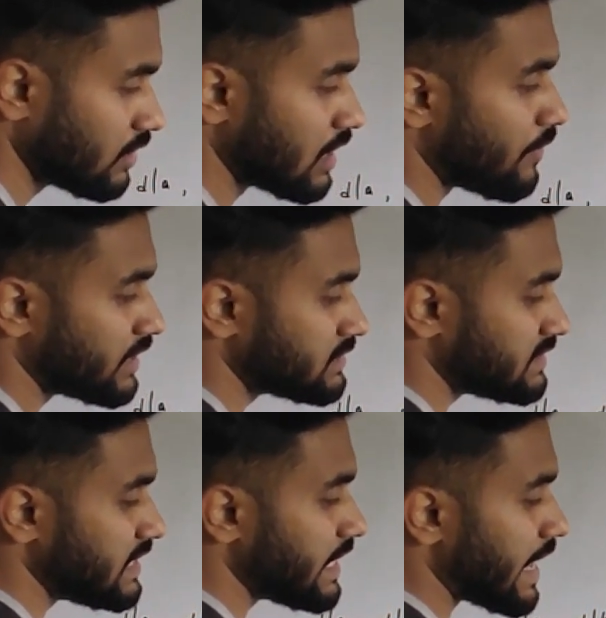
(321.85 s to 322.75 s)
Now what is
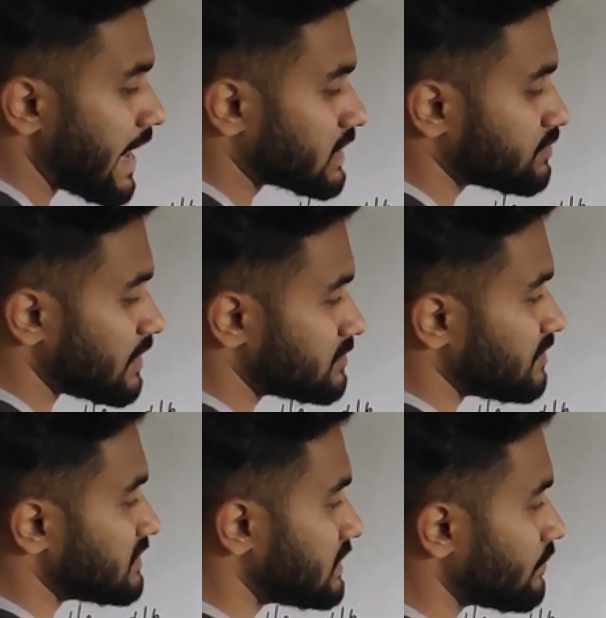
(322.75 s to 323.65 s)
CAX plus
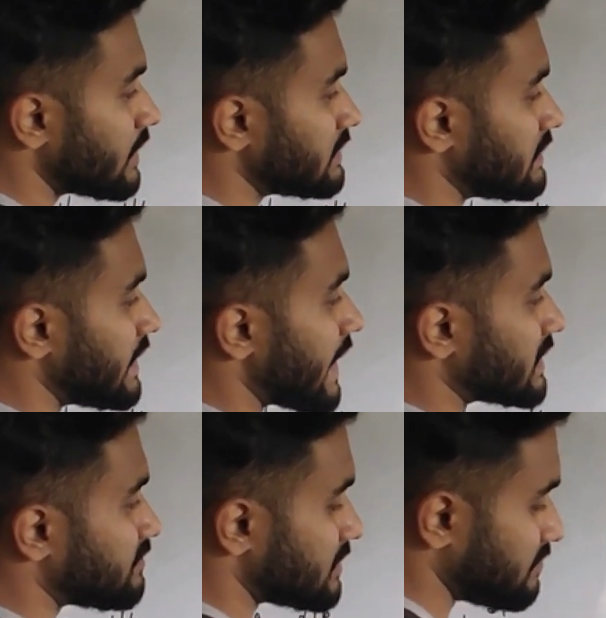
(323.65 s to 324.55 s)
BCY?
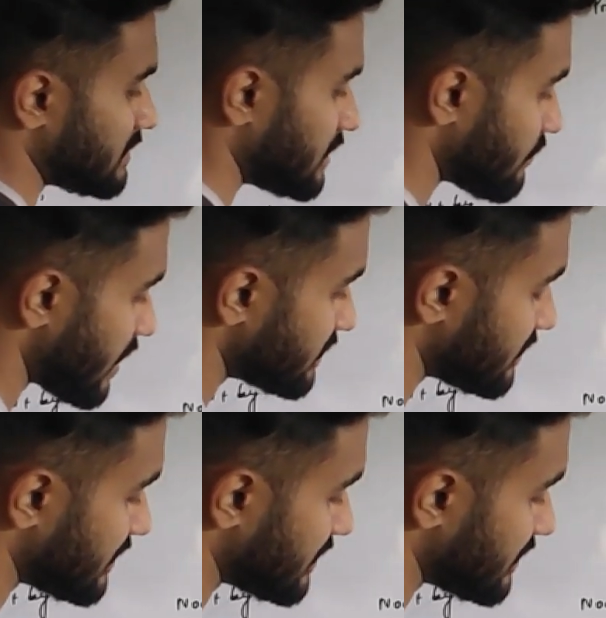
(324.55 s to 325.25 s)
CAX plus BCY is